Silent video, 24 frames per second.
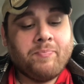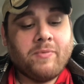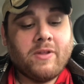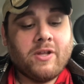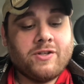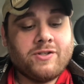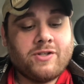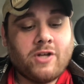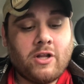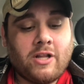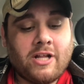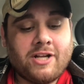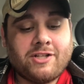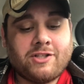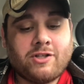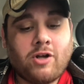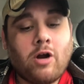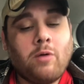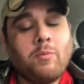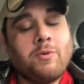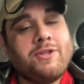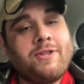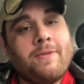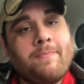So let's
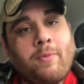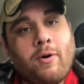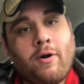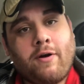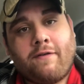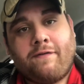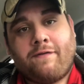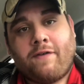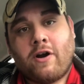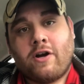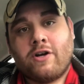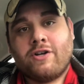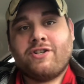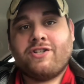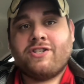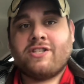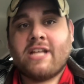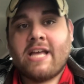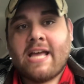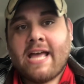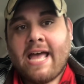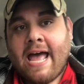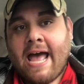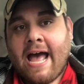start with the book first.
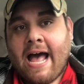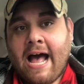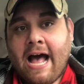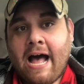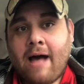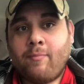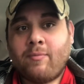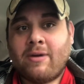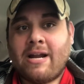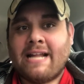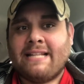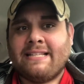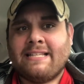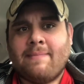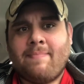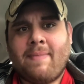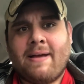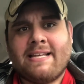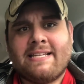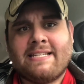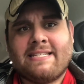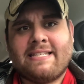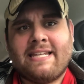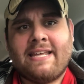Um, when I did
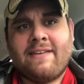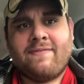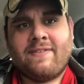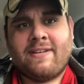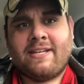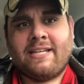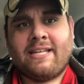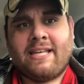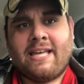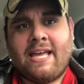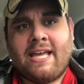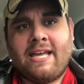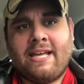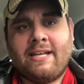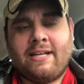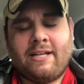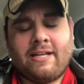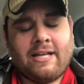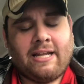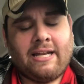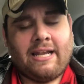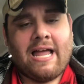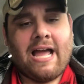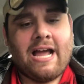my Stephen King
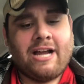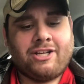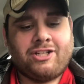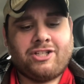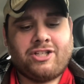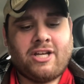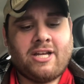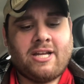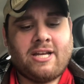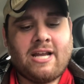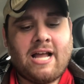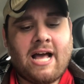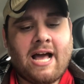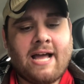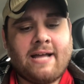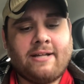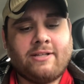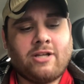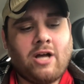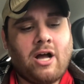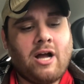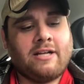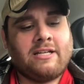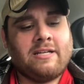collection, I
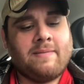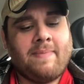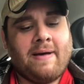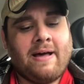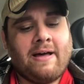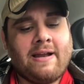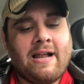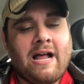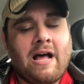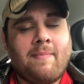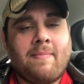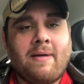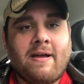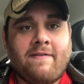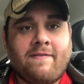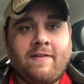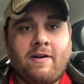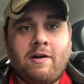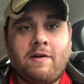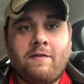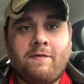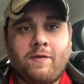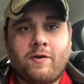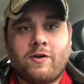talked about how my
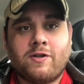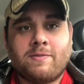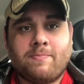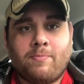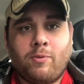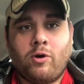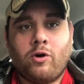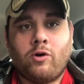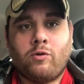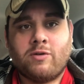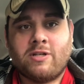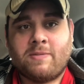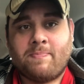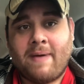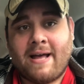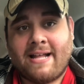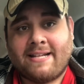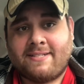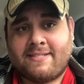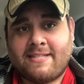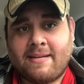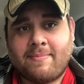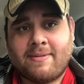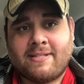very first book was Pet
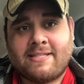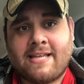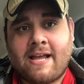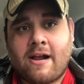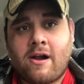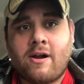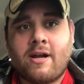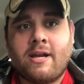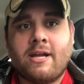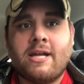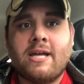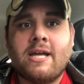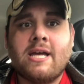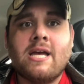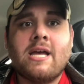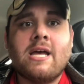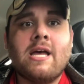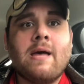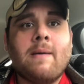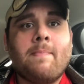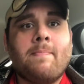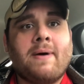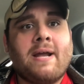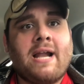Sematary,
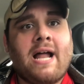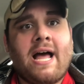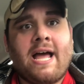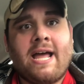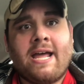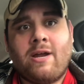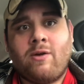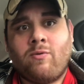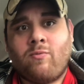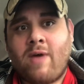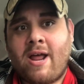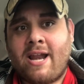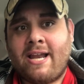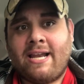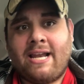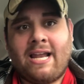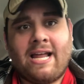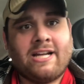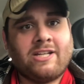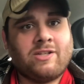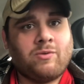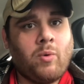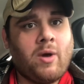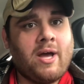but I read it
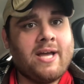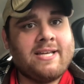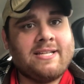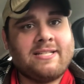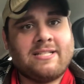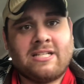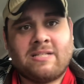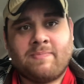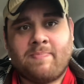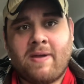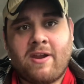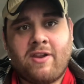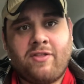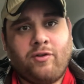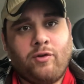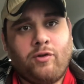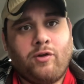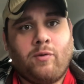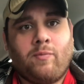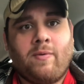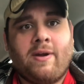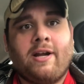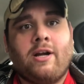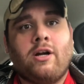like twice. It's been through
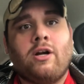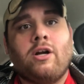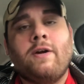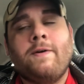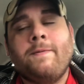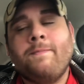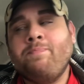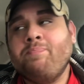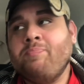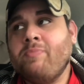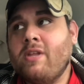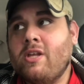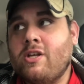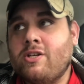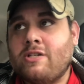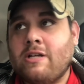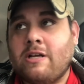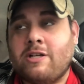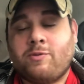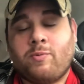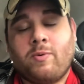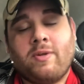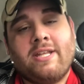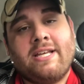the ringer. So I
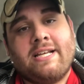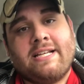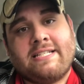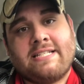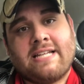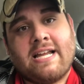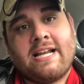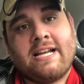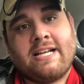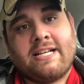was really excited